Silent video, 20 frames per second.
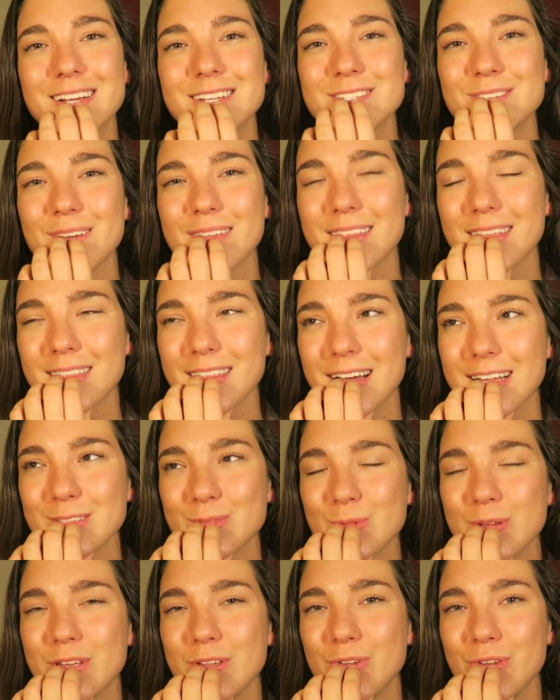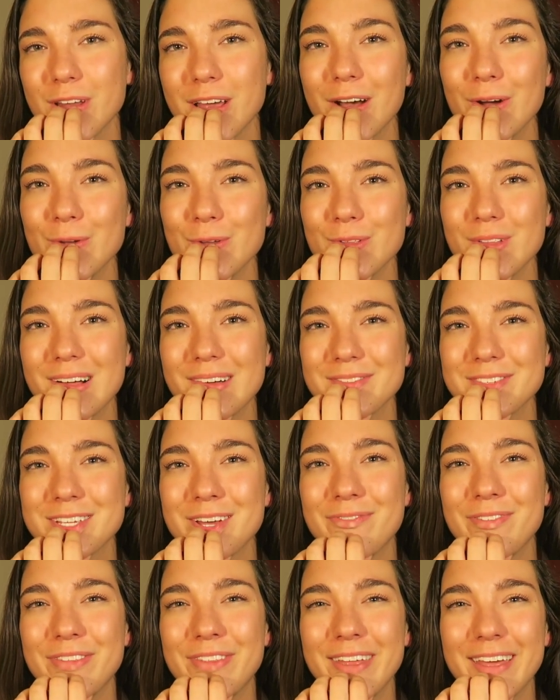So I think that's when you know you love
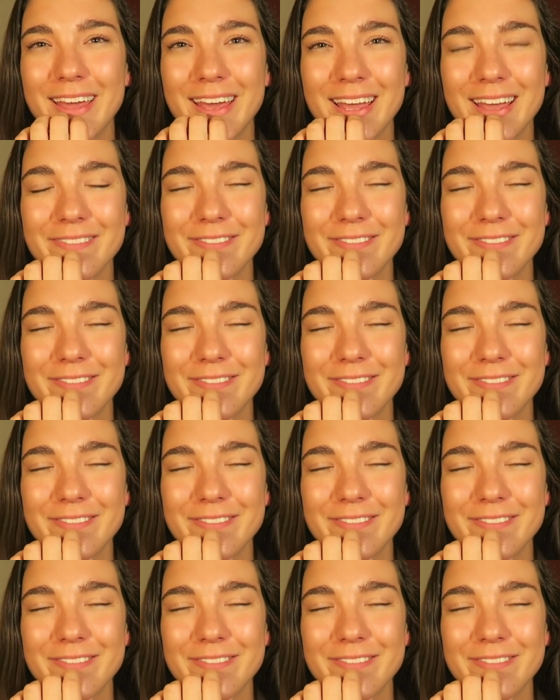something.